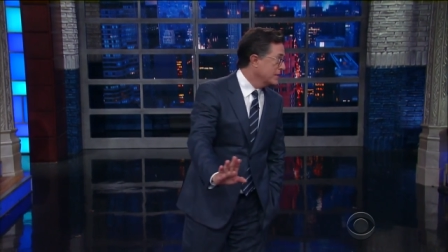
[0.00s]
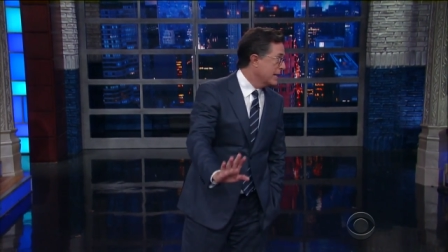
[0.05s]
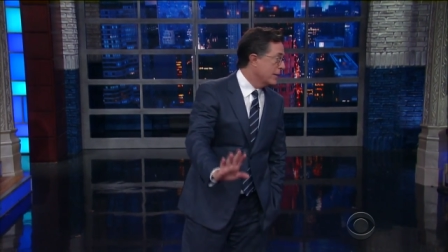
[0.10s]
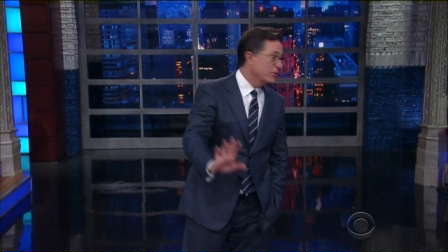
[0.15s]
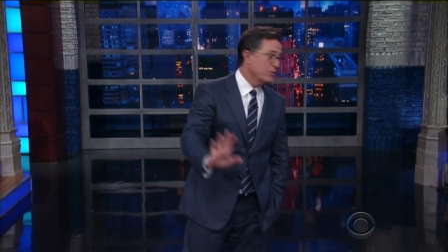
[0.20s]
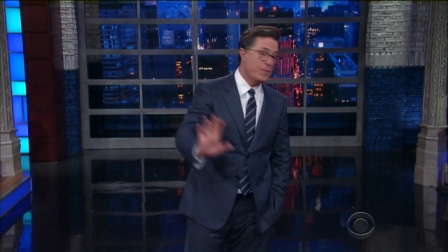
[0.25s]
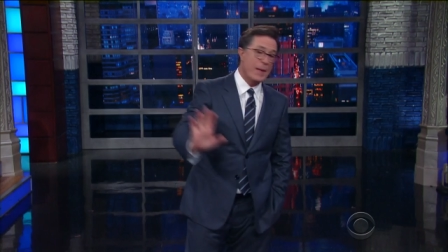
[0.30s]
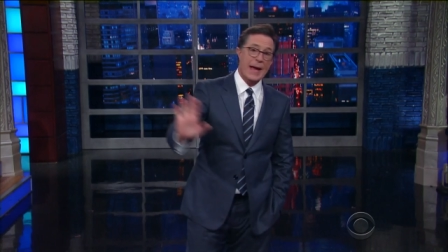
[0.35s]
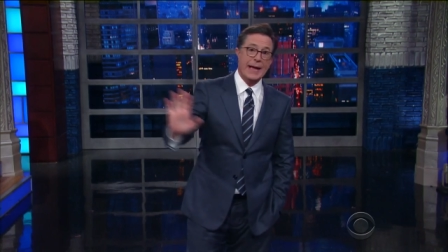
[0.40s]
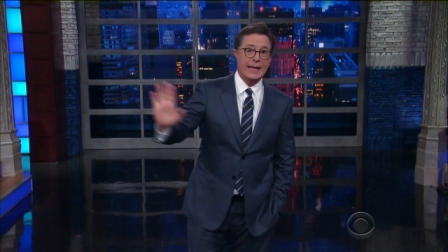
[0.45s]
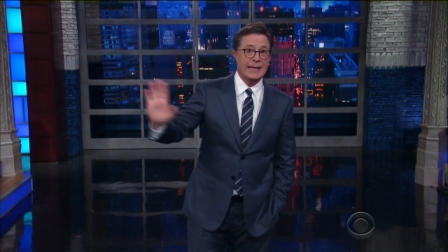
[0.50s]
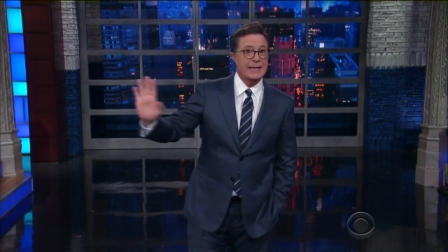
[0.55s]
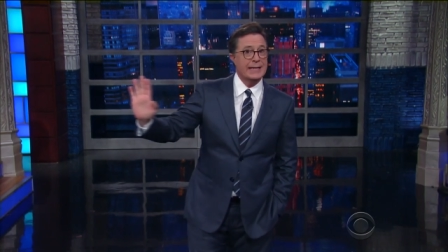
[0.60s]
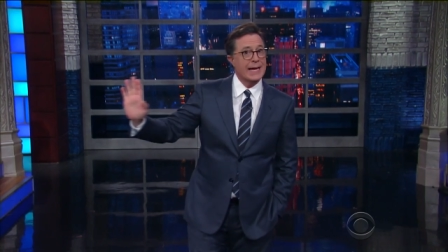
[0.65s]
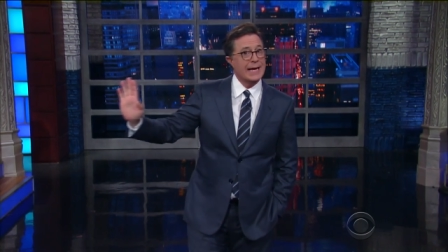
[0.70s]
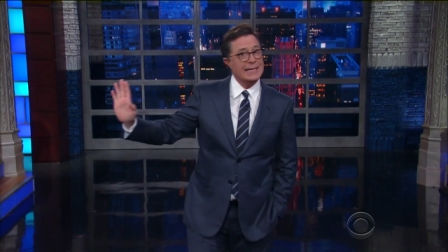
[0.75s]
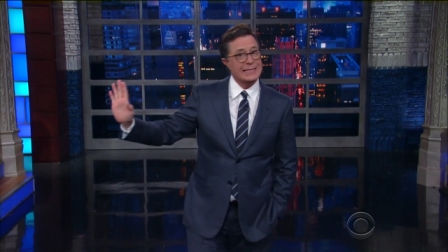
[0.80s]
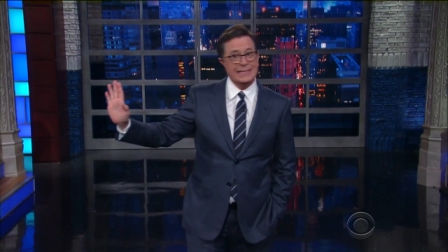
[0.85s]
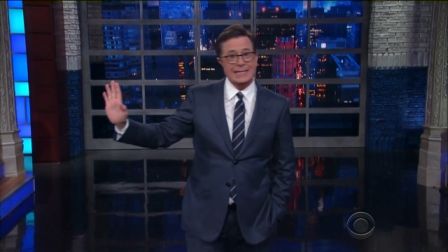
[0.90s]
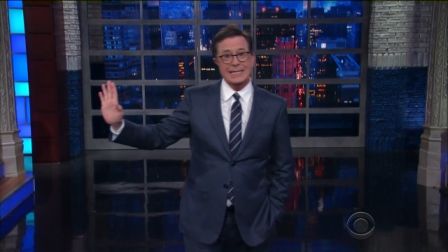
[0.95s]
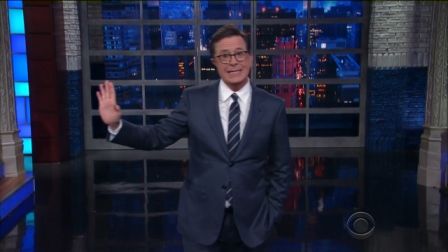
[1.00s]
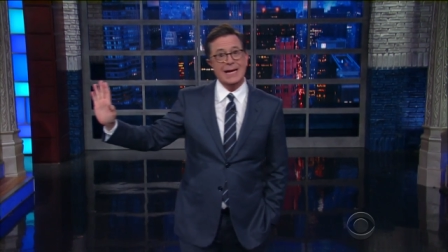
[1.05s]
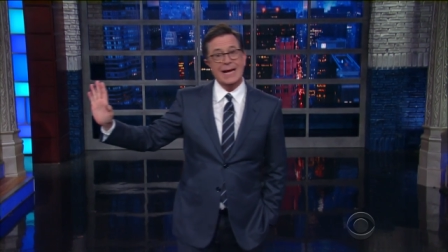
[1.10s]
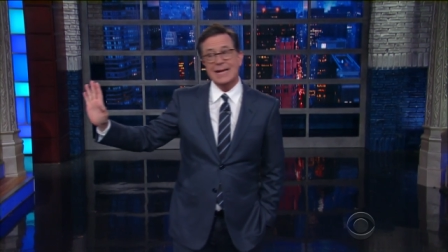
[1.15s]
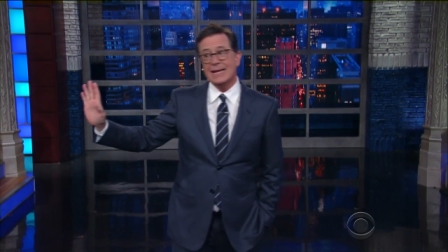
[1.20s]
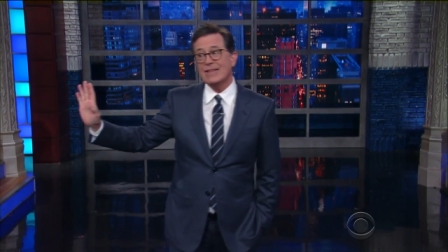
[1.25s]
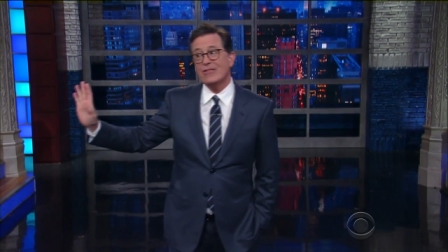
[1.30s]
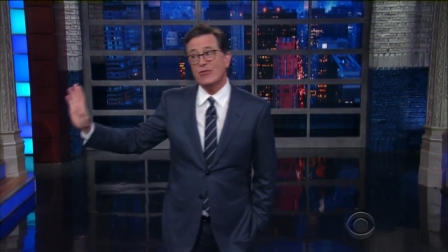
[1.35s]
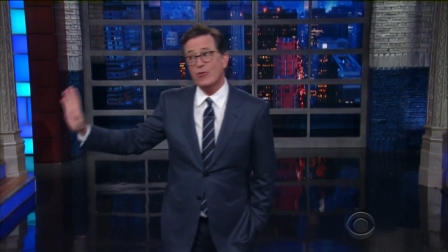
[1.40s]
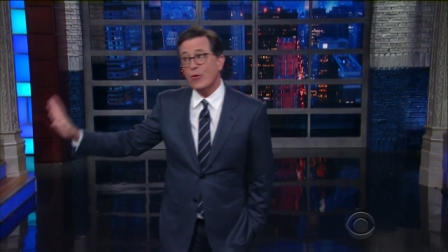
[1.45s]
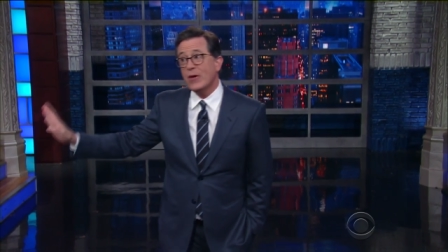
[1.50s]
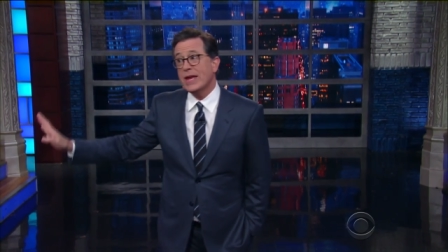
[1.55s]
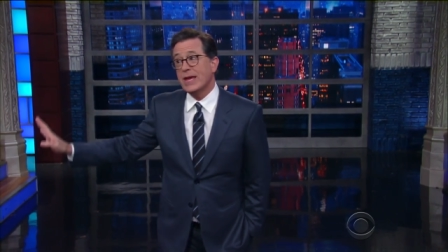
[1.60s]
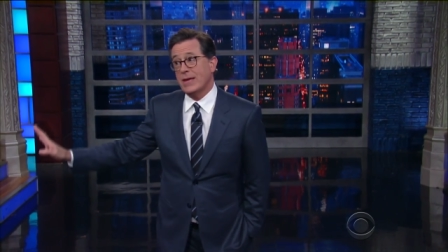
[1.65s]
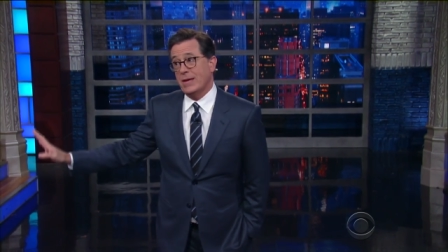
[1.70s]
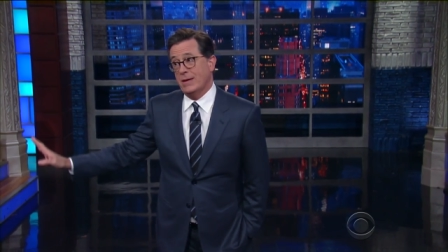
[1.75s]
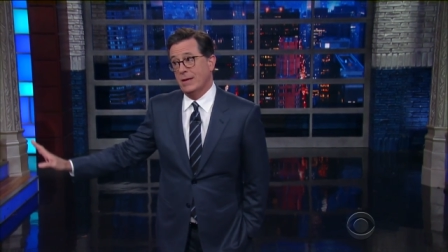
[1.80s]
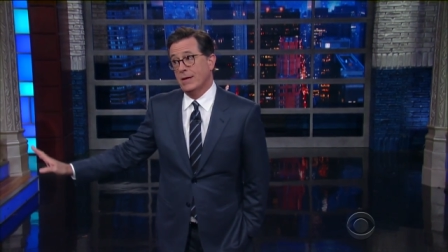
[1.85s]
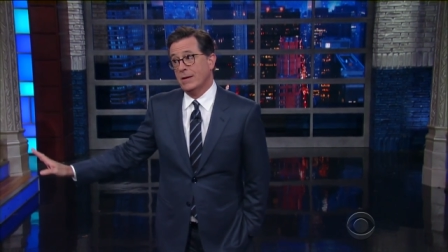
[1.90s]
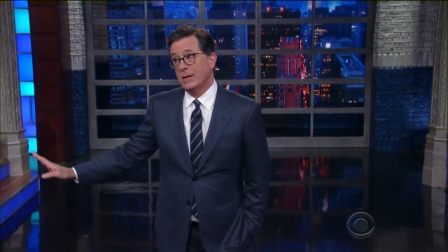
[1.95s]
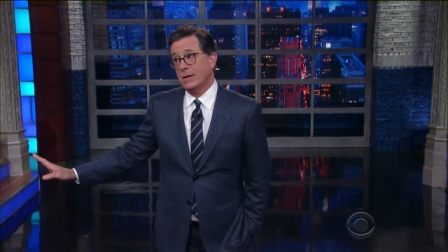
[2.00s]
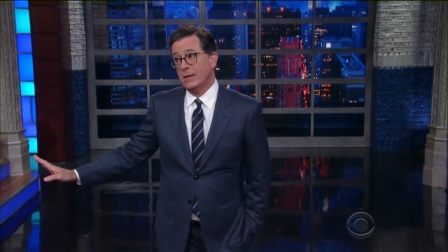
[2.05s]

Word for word: That was back in nineteen ninety-three,